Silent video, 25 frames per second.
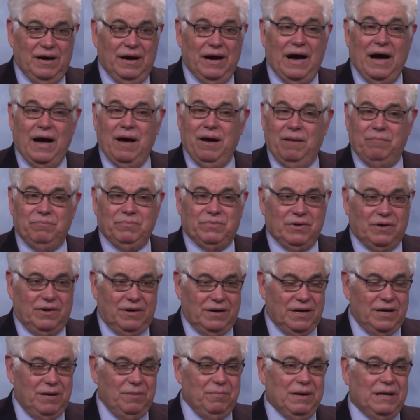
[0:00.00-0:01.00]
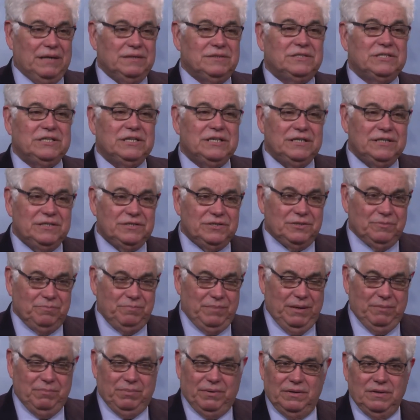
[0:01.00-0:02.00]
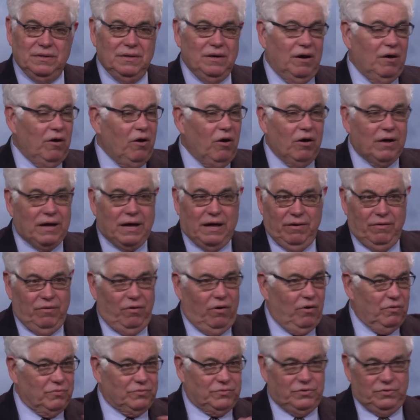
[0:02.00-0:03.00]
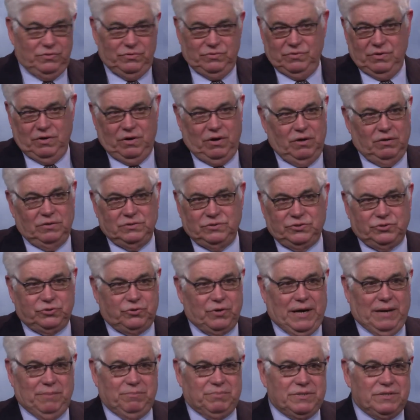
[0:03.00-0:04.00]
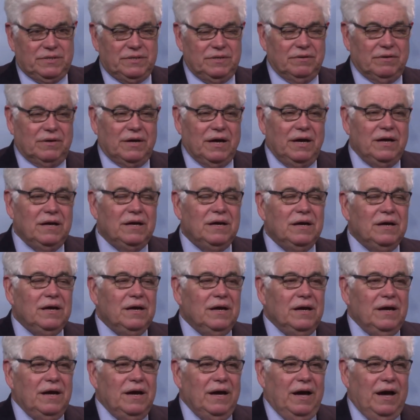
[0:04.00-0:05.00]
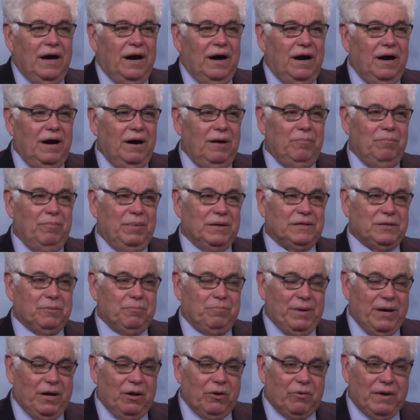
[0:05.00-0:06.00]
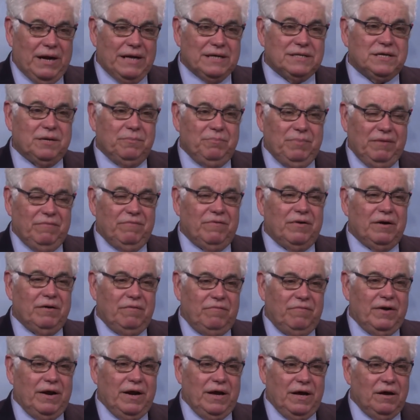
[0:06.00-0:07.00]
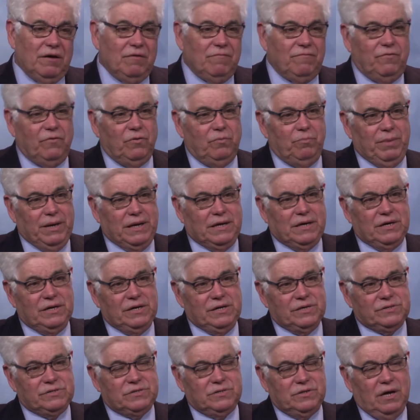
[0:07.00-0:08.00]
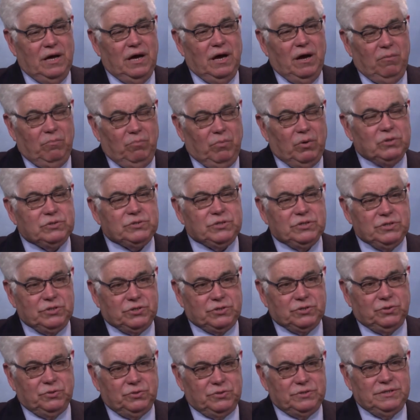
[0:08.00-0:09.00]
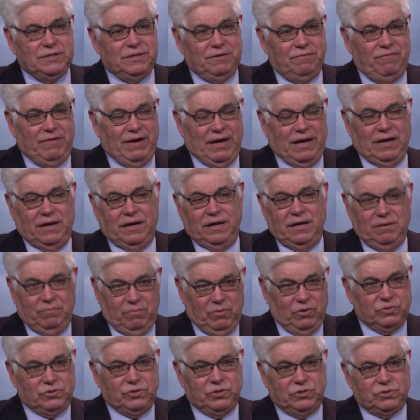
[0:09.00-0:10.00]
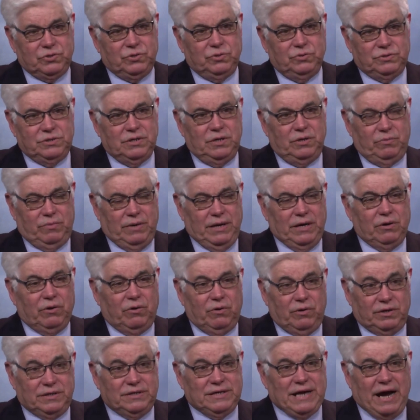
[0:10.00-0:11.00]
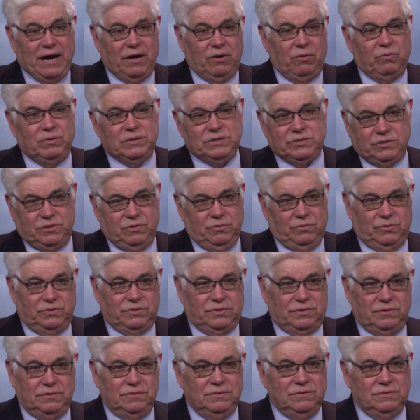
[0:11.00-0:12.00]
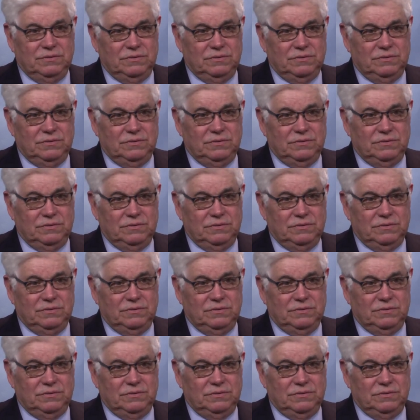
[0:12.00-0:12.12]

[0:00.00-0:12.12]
I am talking about tons of people. All all, all stripes, okay? Uh, but the Pell Grants can be very, very helpful because most of the schools in the Valley, most of the schools in Laredo are Title One schools.